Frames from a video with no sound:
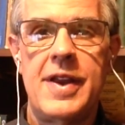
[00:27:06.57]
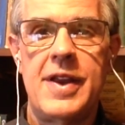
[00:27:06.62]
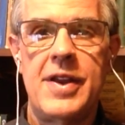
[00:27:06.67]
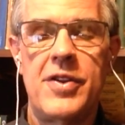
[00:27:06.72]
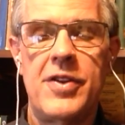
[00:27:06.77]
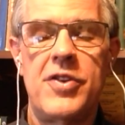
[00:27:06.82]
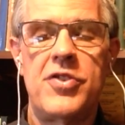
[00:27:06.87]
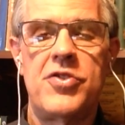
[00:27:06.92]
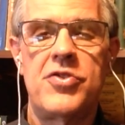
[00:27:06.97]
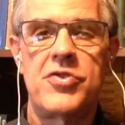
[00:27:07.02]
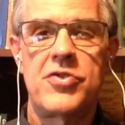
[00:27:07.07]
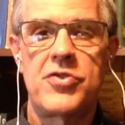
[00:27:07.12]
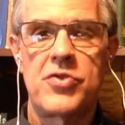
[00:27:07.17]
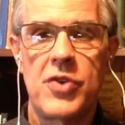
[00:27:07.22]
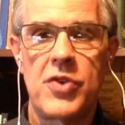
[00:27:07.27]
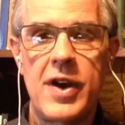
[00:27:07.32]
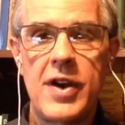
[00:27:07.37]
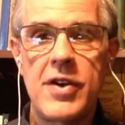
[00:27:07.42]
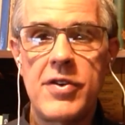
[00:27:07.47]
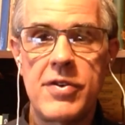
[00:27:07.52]

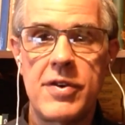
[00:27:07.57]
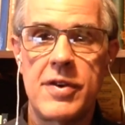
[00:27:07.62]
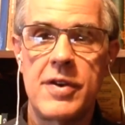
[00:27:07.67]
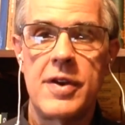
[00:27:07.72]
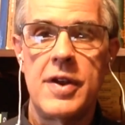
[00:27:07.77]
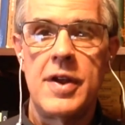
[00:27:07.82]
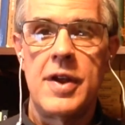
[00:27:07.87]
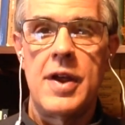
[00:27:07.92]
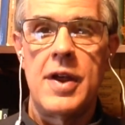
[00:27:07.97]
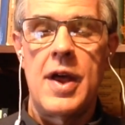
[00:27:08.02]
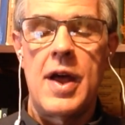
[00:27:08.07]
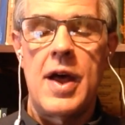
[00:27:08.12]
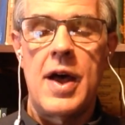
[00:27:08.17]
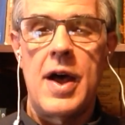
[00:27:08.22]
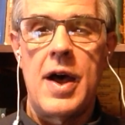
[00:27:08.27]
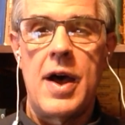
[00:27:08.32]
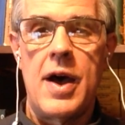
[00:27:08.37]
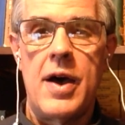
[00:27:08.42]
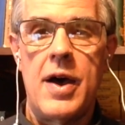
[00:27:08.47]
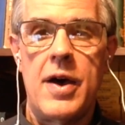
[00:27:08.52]
illustration
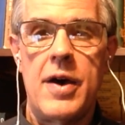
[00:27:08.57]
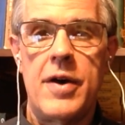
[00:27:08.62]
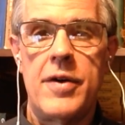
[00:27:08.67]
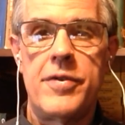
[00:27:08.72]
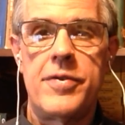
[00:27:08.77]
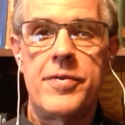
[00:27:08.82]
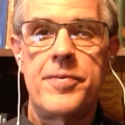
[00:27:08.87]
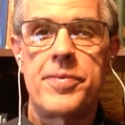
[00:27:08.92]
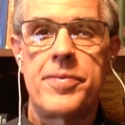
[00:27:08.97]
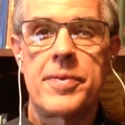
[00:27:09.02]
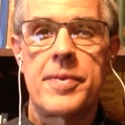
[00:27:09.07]
of